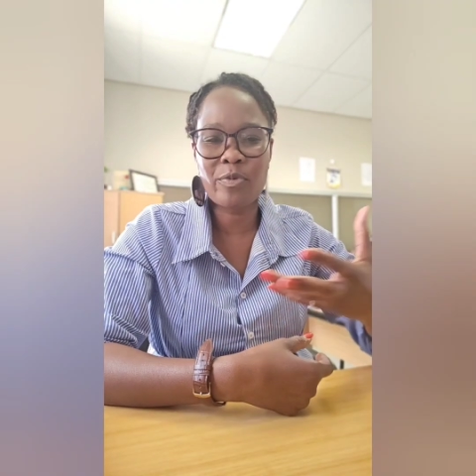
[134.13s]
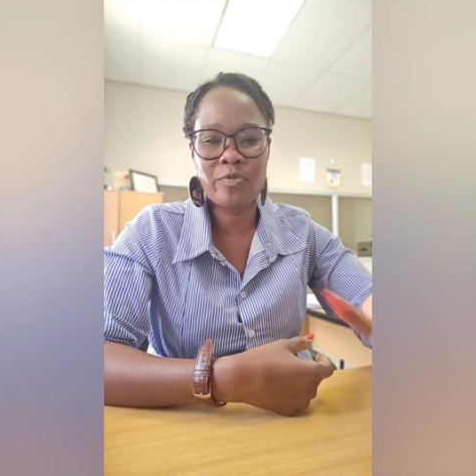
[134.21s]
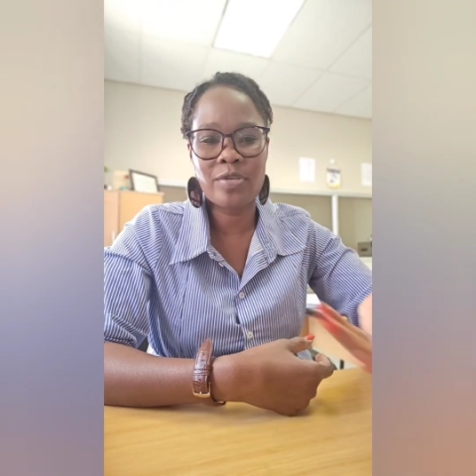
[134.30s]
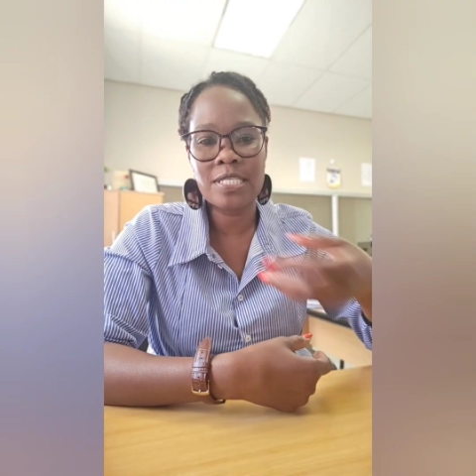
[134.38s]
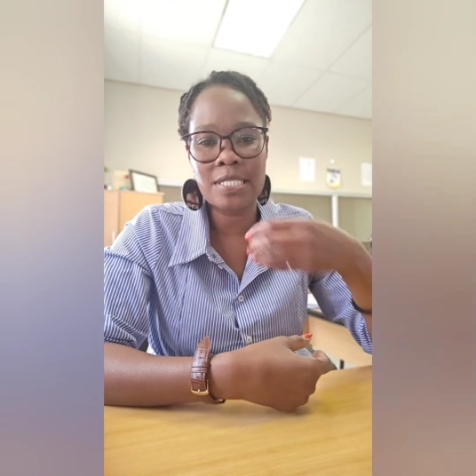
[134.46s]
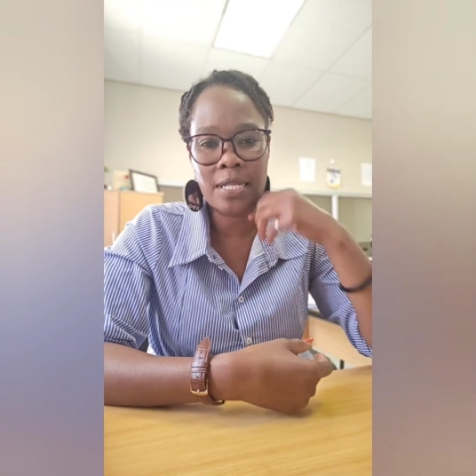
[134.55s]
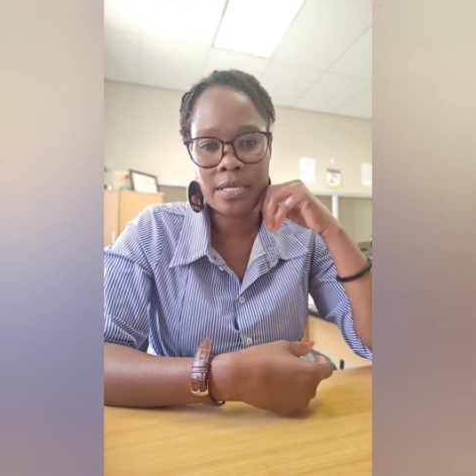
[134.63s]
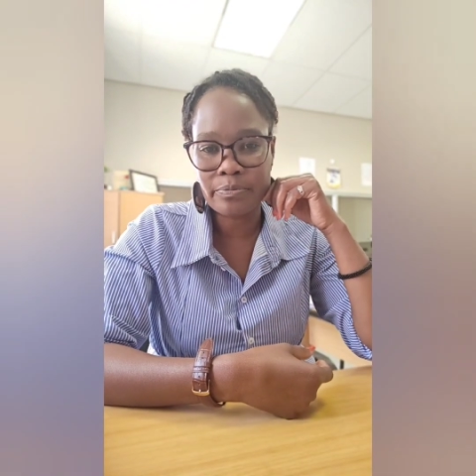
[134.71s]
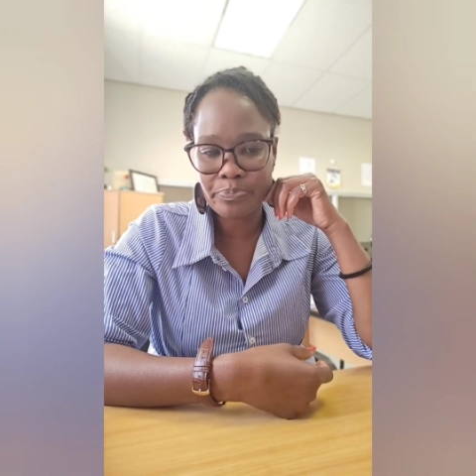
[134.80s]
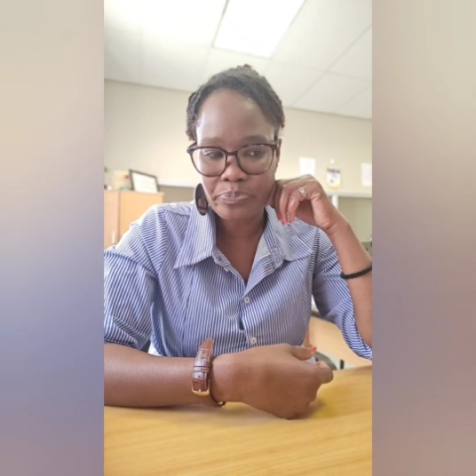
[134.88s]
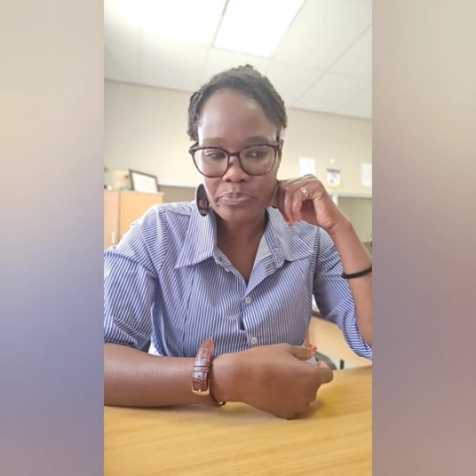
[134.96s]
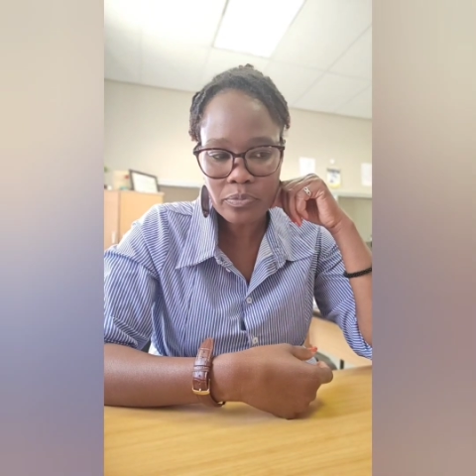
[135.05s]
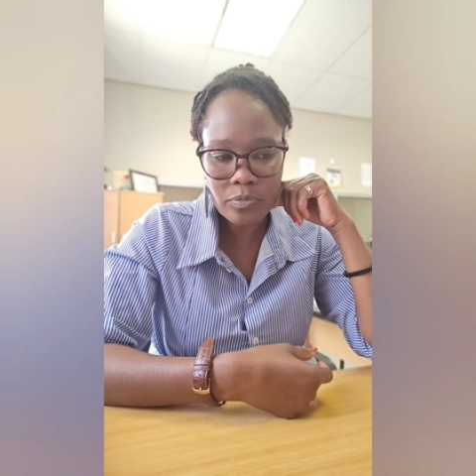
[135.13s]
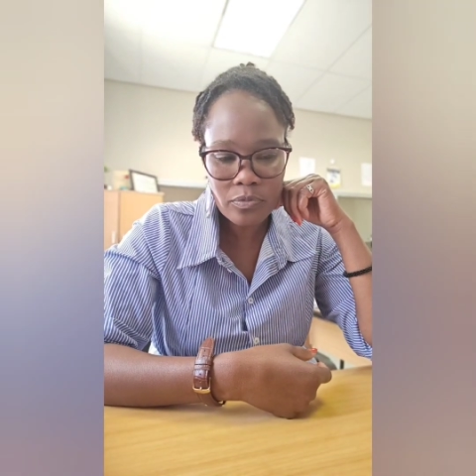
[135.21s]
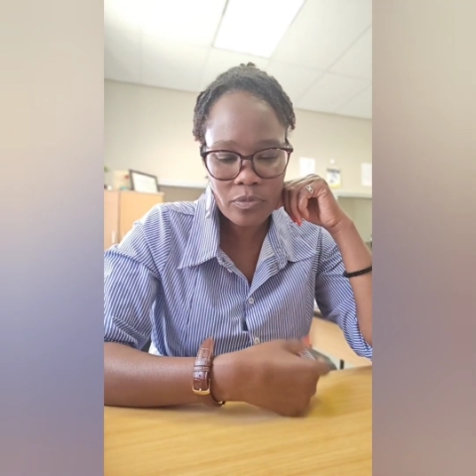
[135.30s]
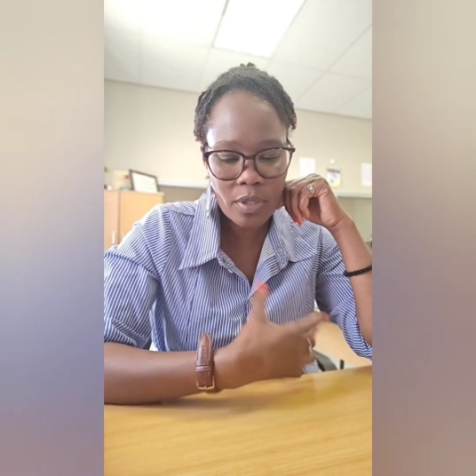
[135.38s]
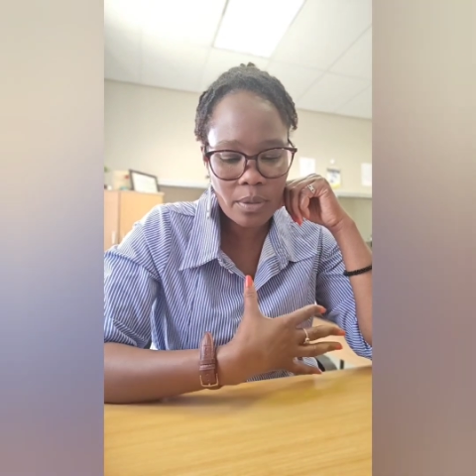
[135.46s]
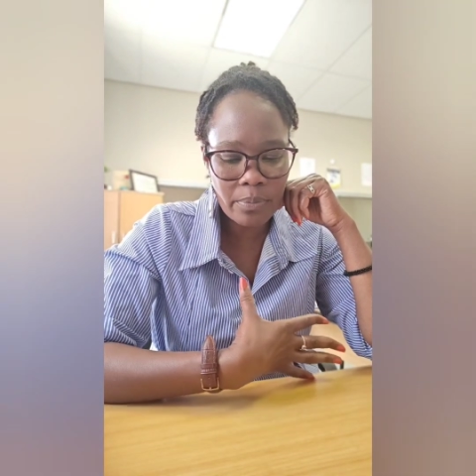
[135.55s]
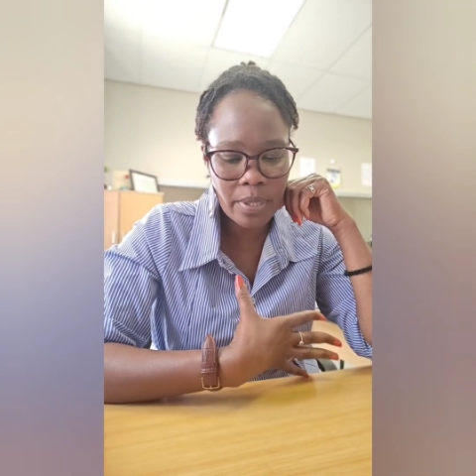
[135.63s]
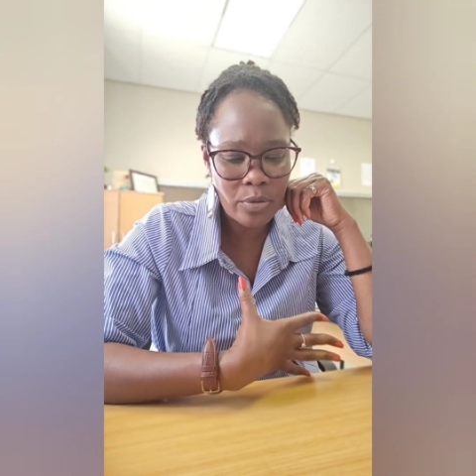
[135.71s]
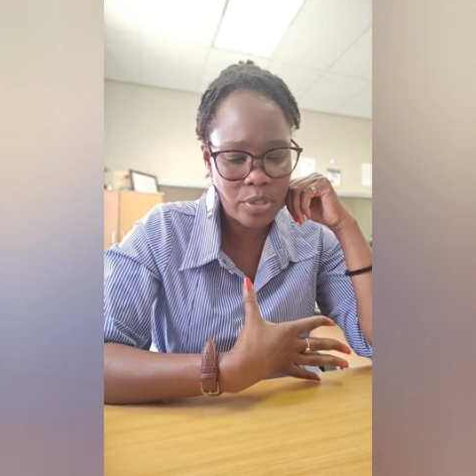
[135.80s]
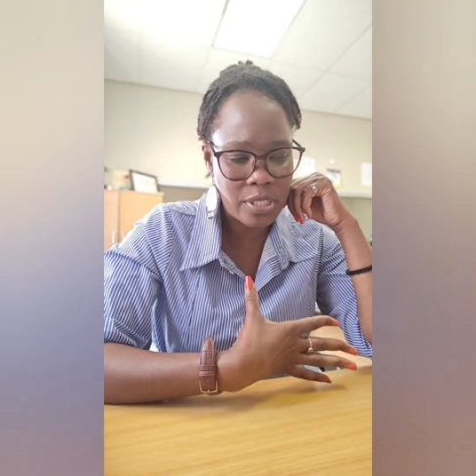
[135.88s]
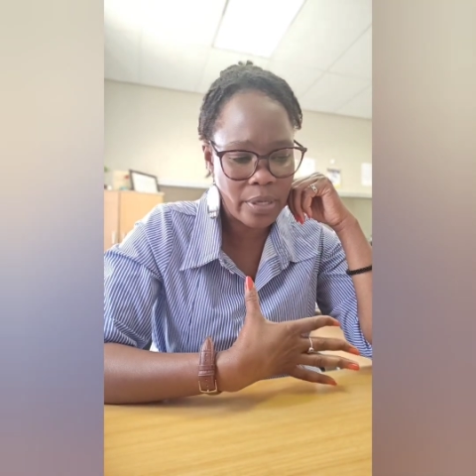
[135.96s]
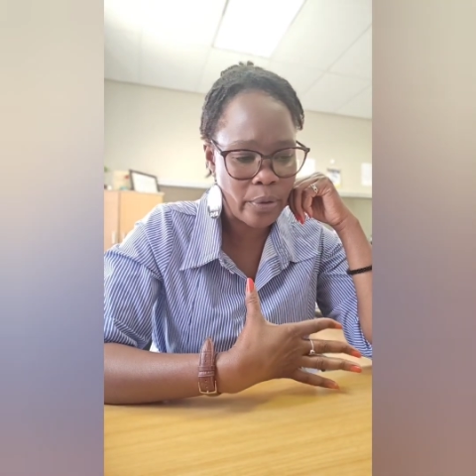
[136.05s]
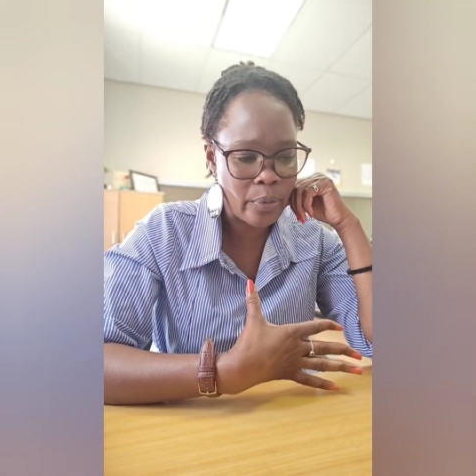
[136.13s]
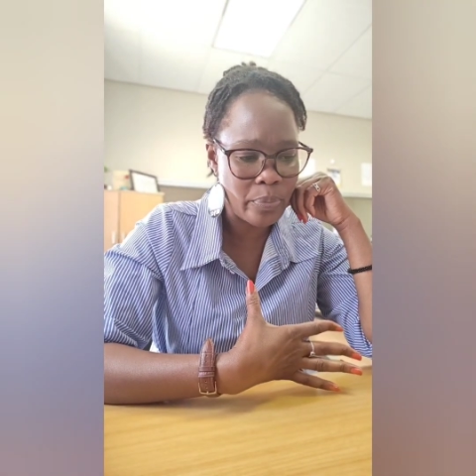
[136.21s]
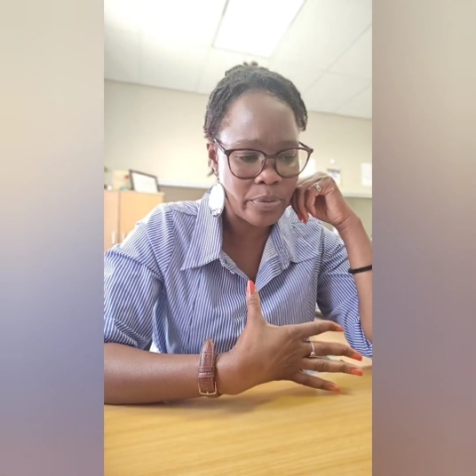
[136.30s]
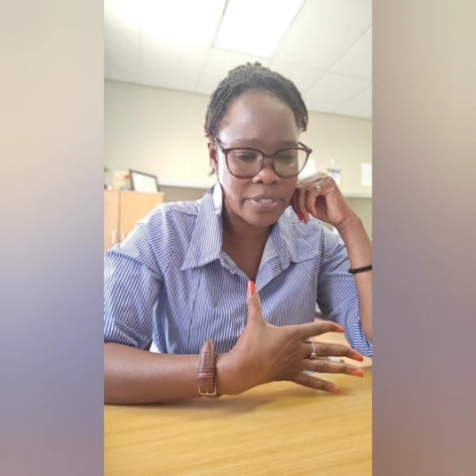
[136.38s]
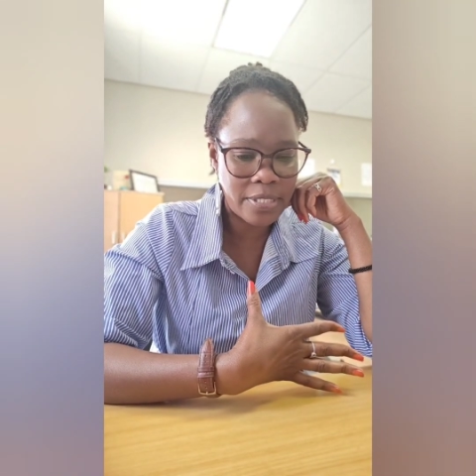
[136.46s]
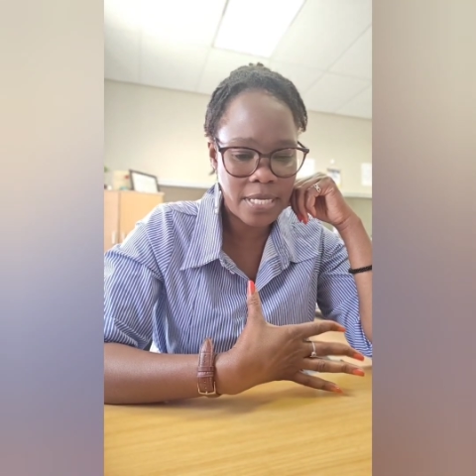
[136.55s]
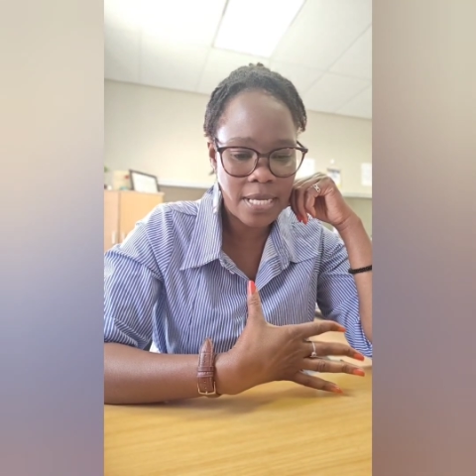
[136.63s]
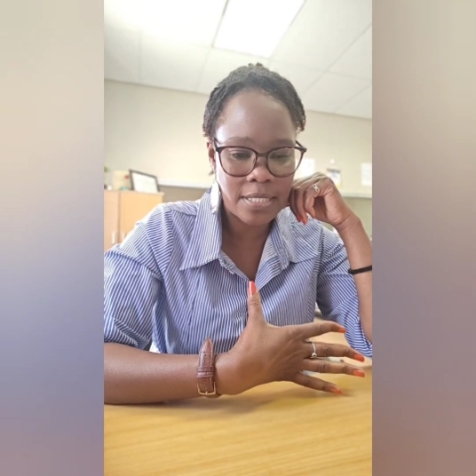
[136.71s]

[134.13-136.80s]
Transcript: obviously, being a Sherero person,